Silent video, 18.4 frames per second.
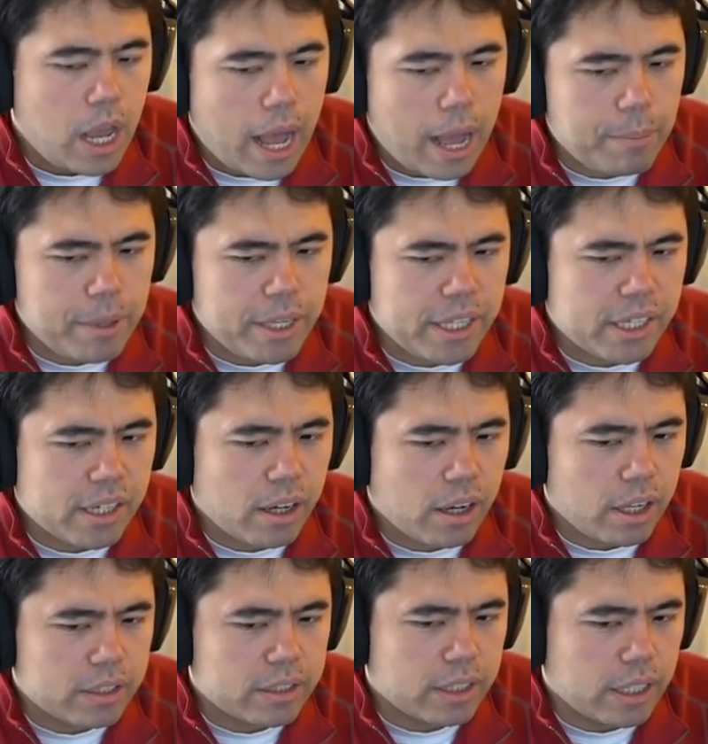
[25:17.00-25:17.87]
I'm making
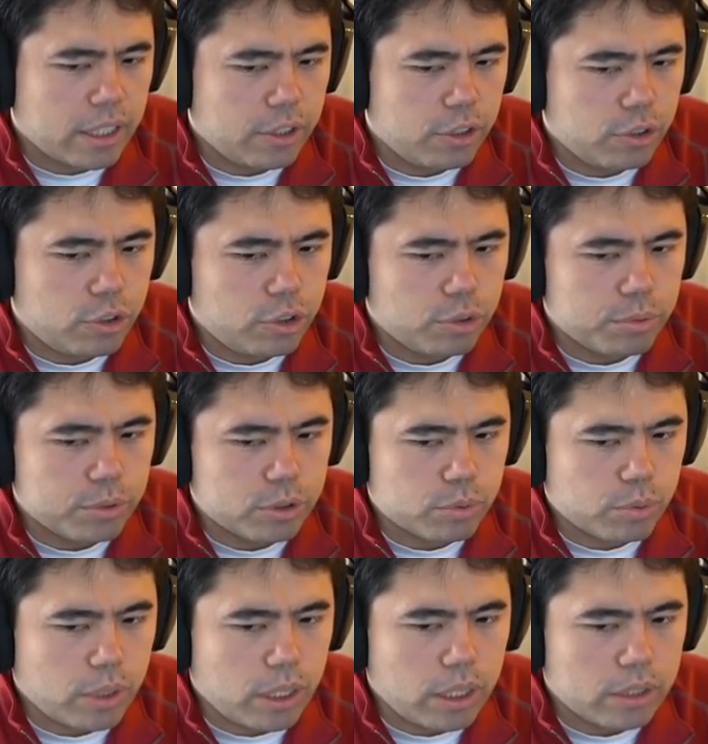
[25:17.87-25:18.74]
content on YouTube
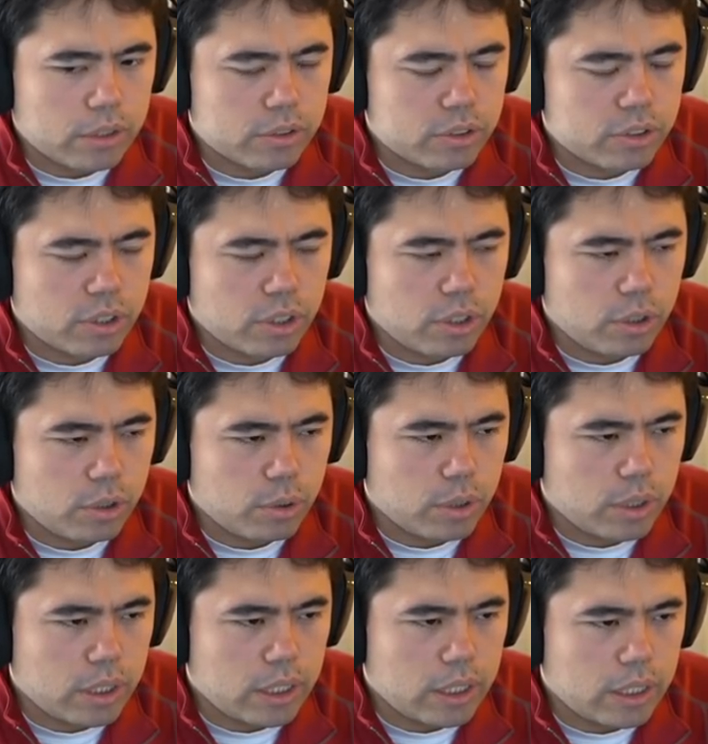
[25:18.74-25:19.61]
as well.
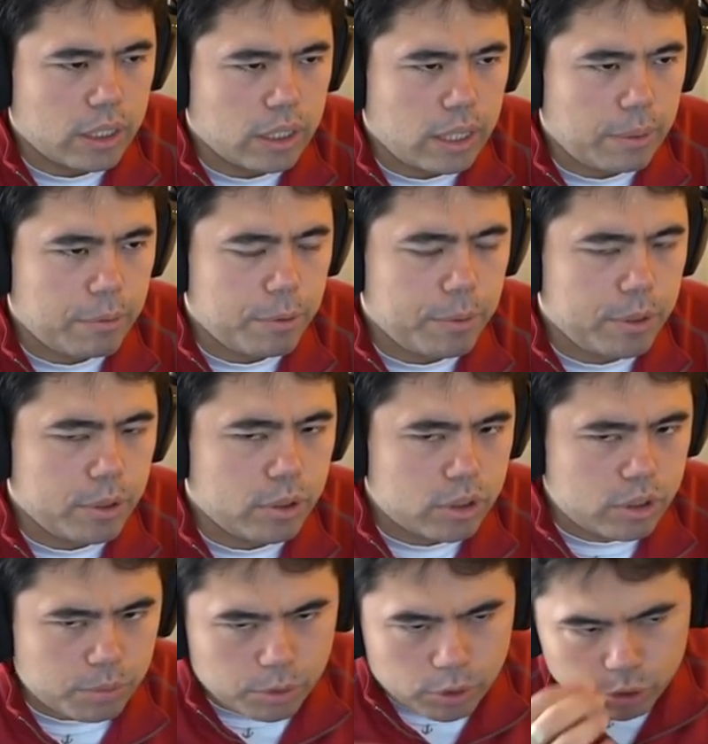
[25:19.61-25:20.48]
So uh, I'm going to be
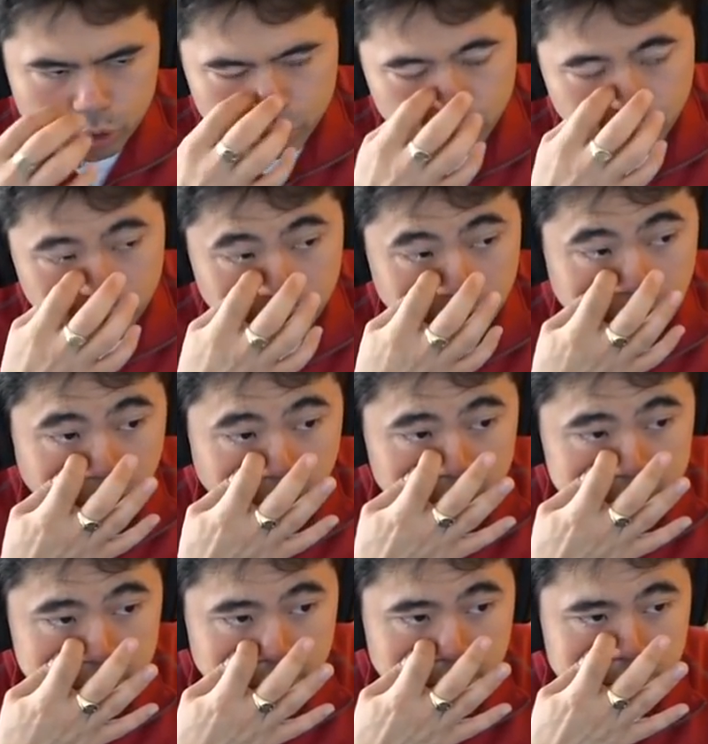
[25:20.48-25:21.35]
doing some YouTube only
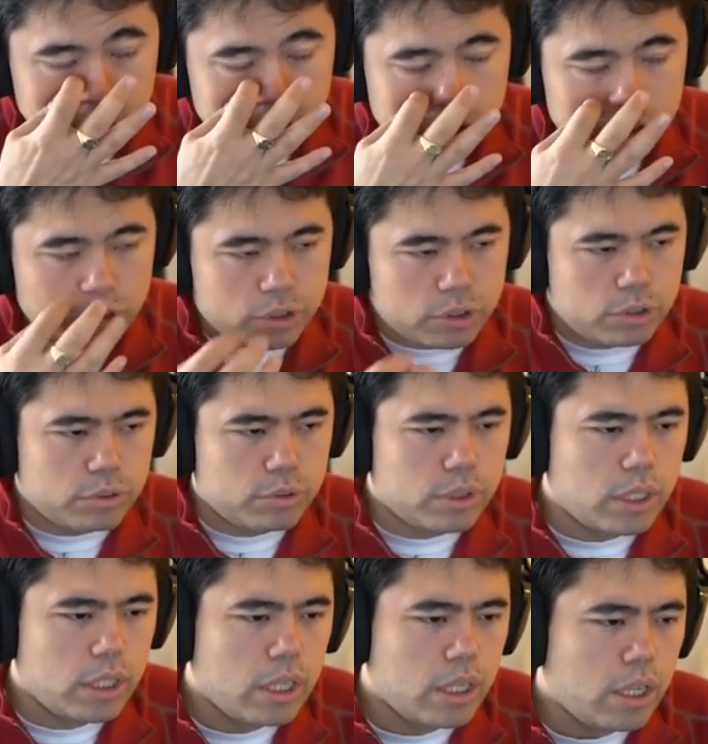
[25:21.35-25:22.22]
content pretty soon.
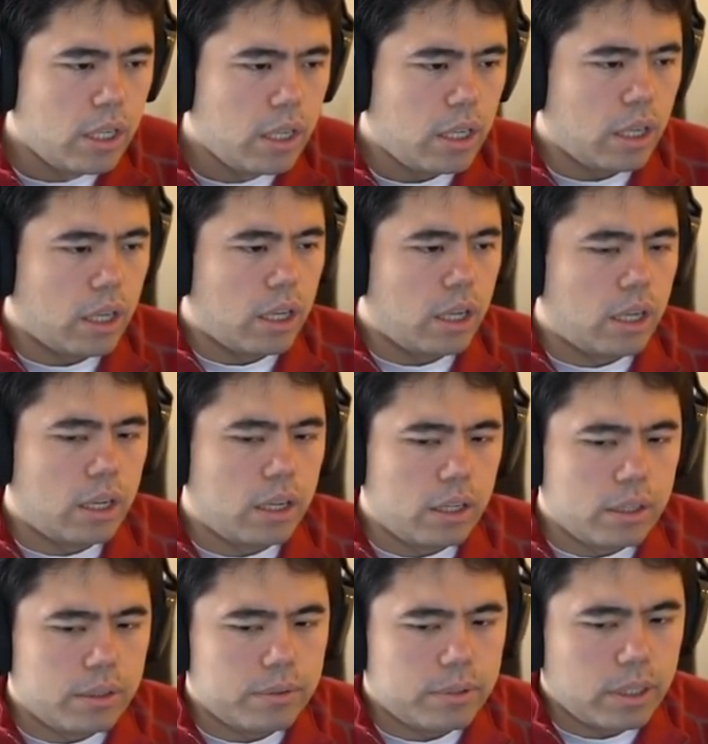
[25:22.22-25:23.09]

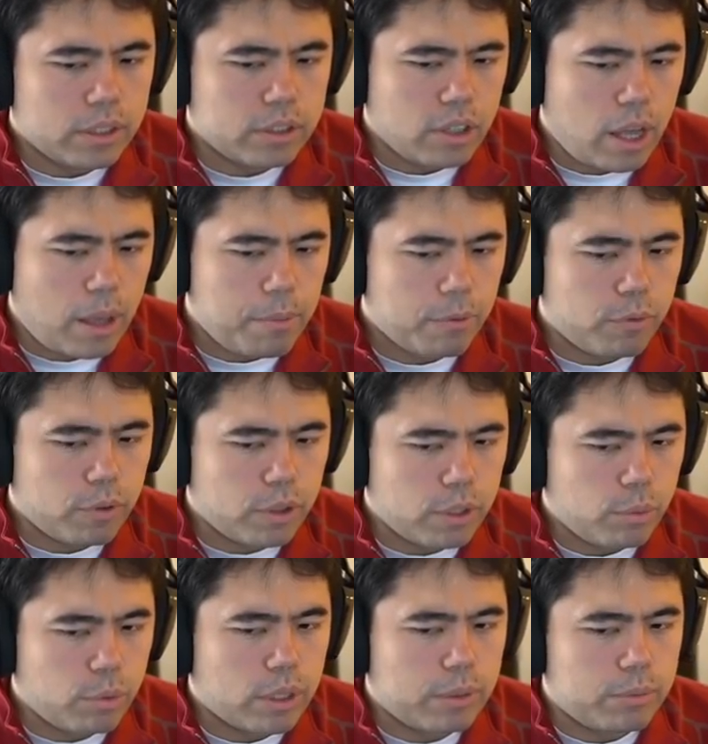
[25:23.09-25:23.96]
Uh, on top of
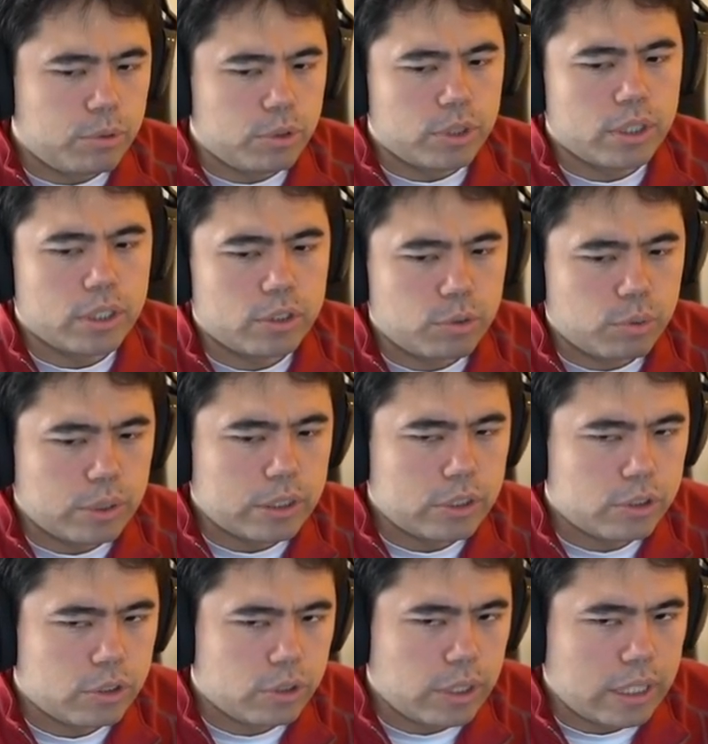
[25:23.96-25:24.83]
what, what, I'm doing on
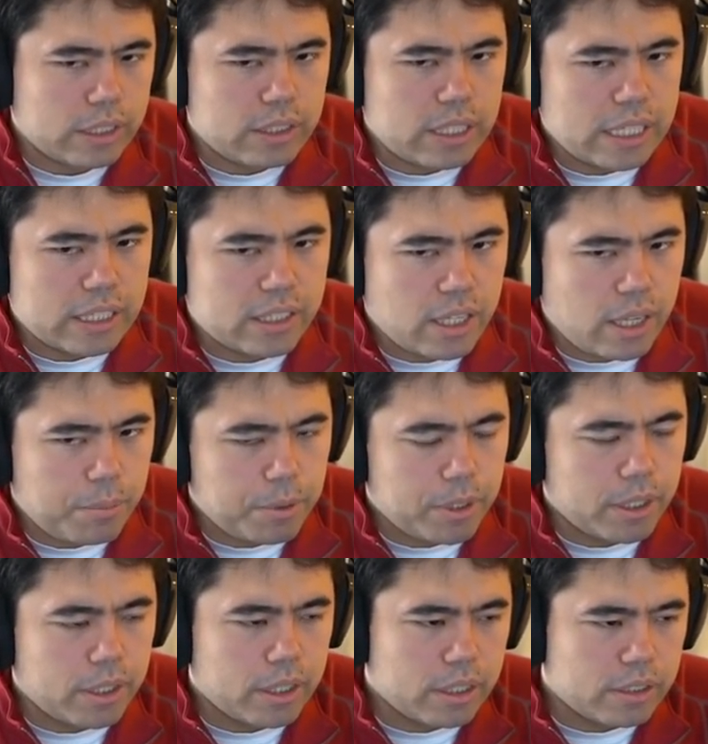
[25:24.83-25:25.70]
Twitch. So that, that's
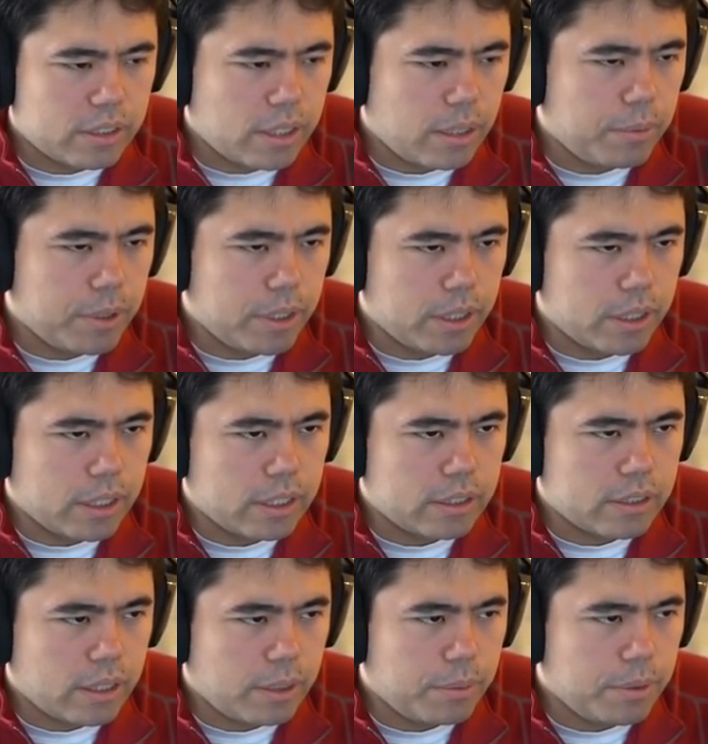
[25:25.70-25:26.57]
coming, that's coming,
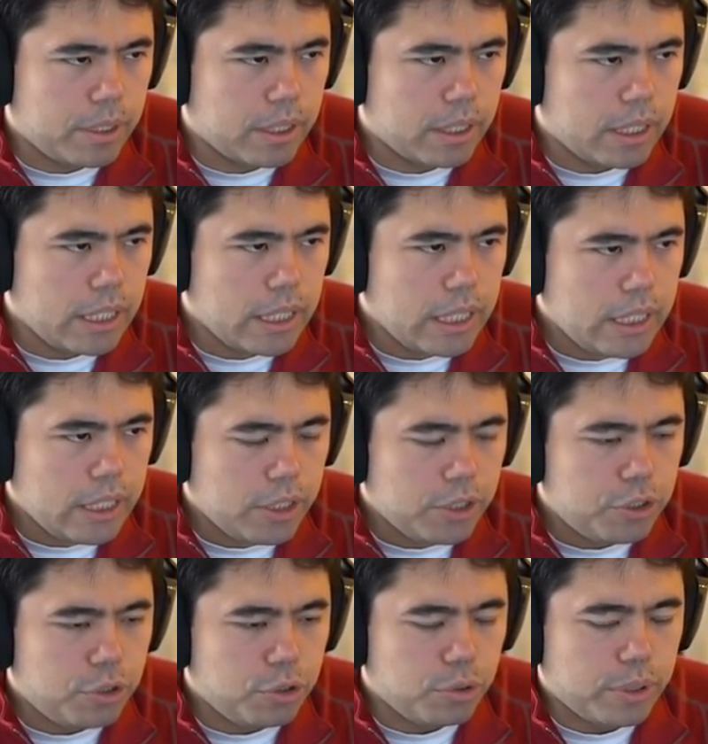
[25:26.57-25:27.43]
that's coming
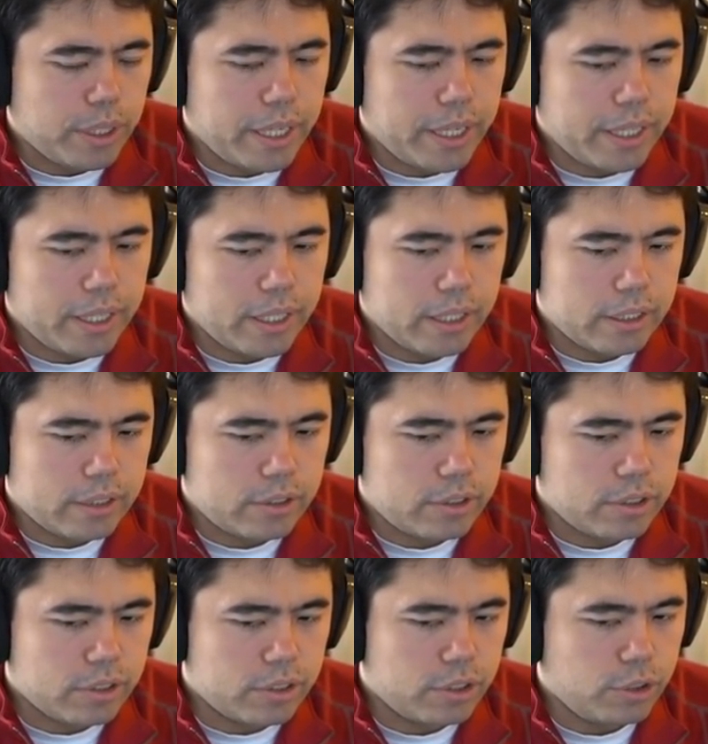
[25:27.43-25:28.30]
to a, uh,
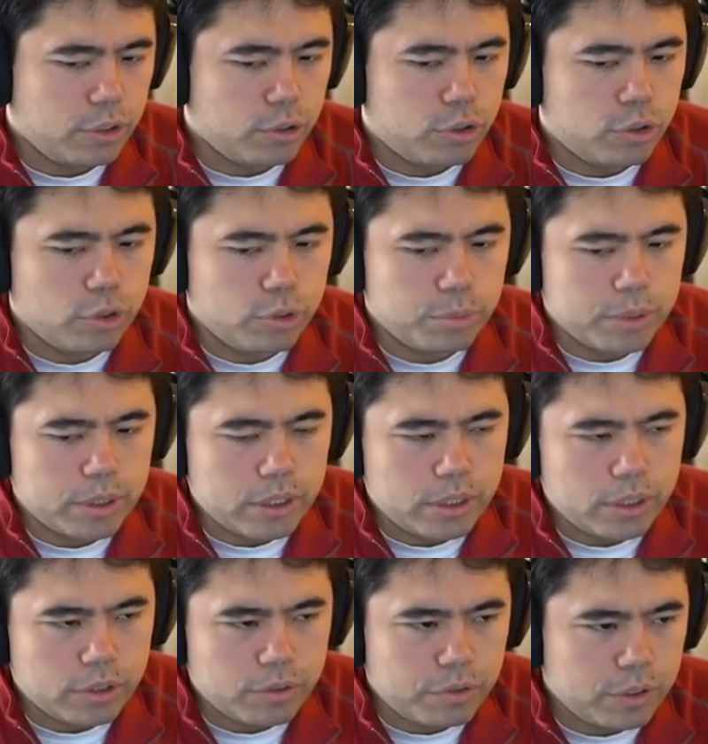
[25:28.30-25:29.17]
to, to YouTube in the
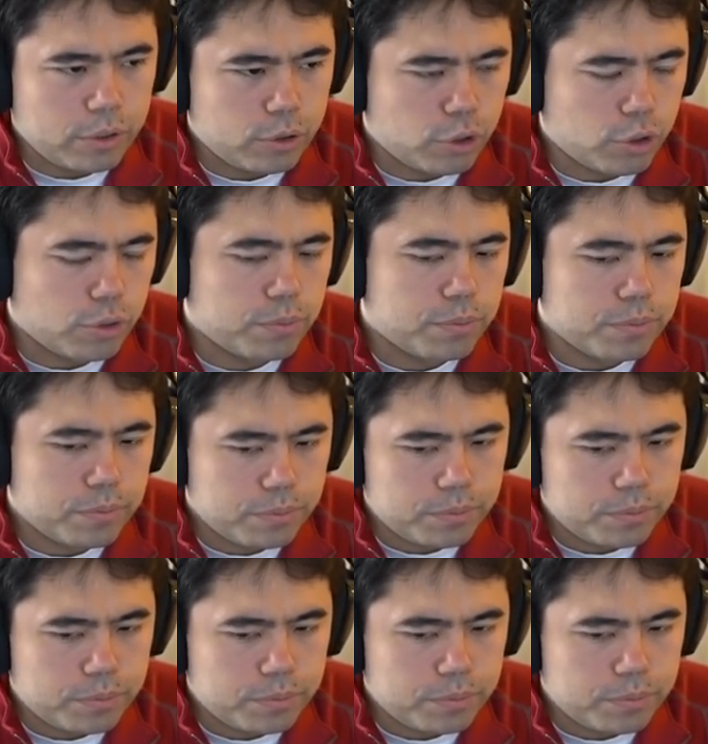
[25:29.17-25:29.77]
near future.